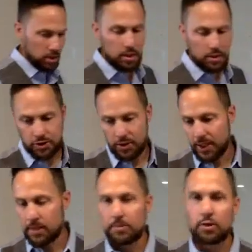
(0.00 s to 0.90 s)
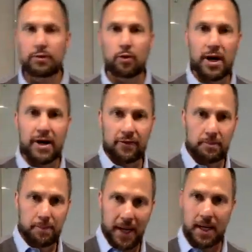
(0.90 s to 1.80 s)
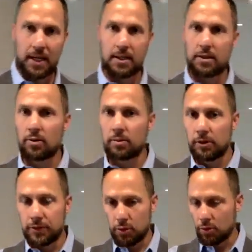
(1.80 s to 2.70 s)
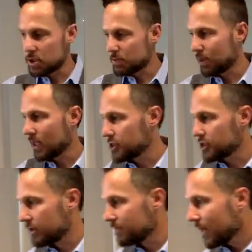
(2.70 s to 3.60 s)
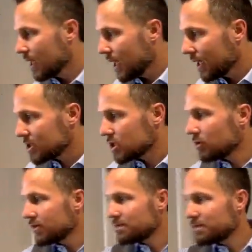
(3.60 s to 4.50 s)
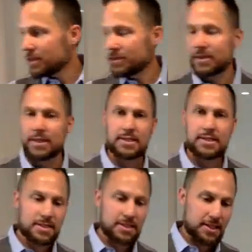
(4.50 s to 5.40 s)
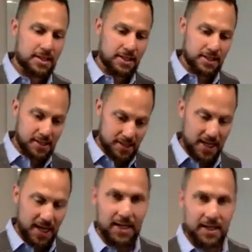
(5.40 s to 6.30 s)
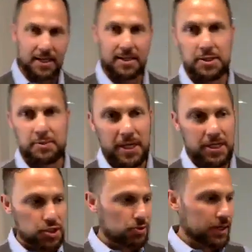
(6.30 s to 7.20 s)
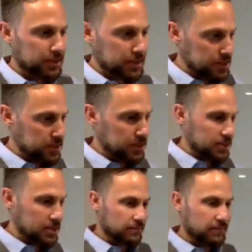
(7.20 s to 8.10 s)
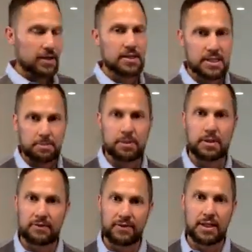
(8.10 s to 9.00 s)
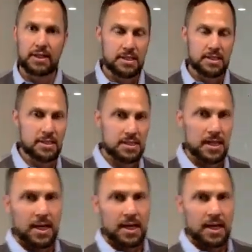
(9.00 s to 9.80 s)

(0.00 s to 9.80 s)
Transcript: all trying to move away from pain or move towards pleasure. And so we built this society that's based around these very simple conveniences.